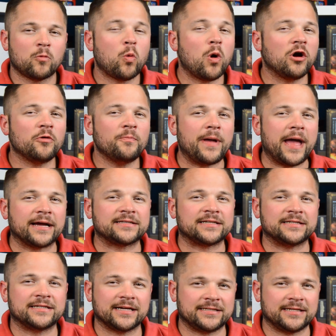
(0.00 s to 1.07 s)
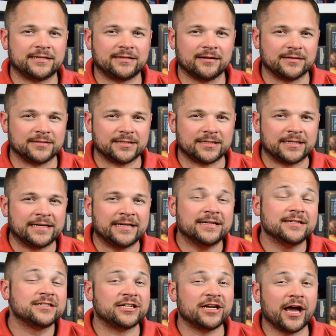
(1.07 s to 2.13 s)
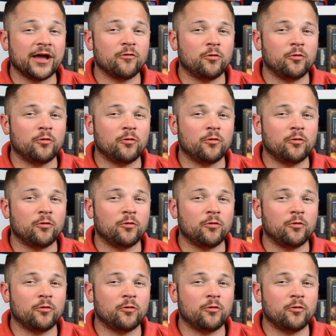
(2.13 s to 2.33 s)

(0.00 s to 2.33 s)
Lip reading: Welcome back to Dice at Dusk. Tonight